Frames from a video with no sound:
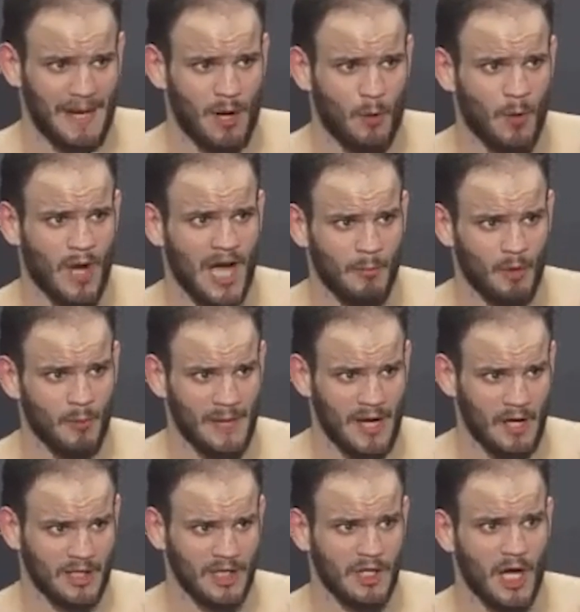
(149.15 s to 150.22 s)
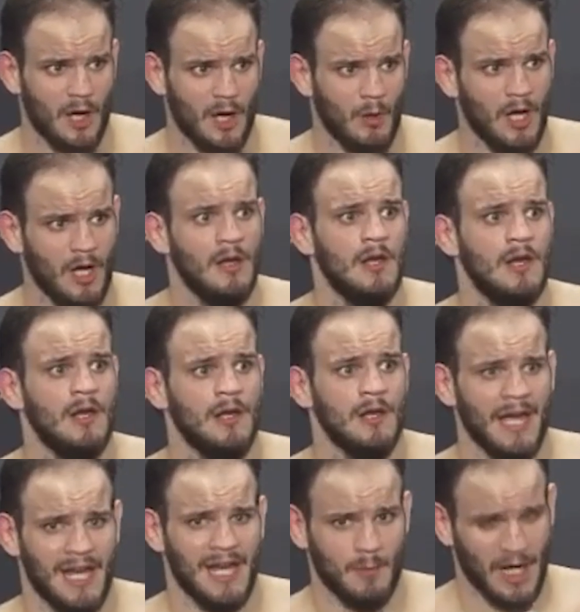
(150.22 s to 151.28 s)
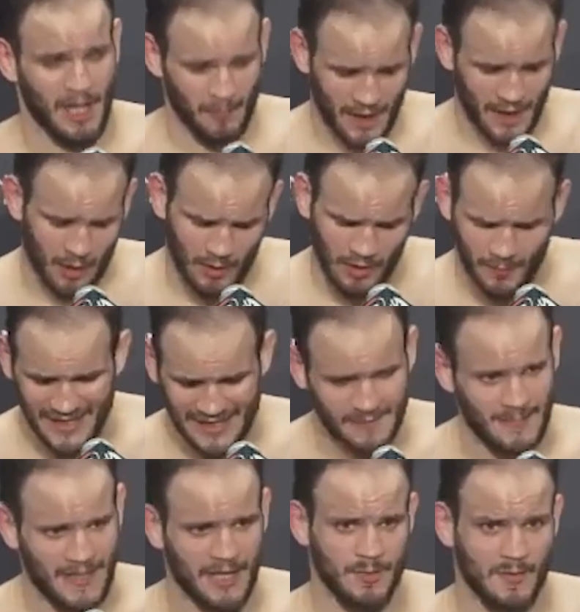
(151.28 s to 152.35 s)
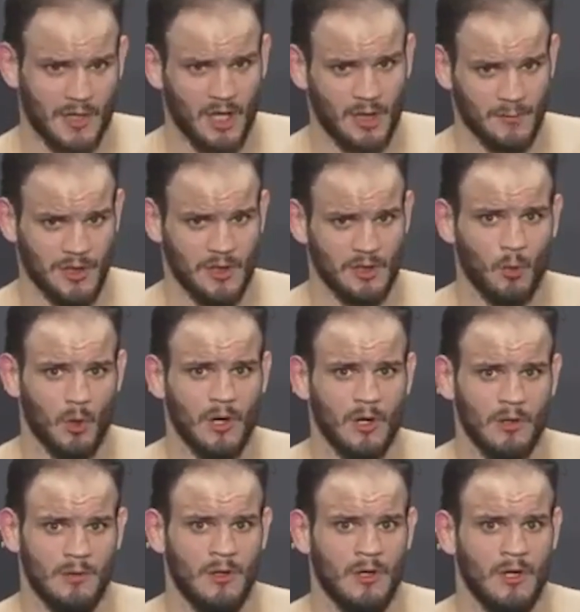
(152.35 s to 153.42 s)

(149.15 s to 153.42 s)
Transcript: Matt Wobble, Malky Kawa, Abraham Kawa, the best management company in the world.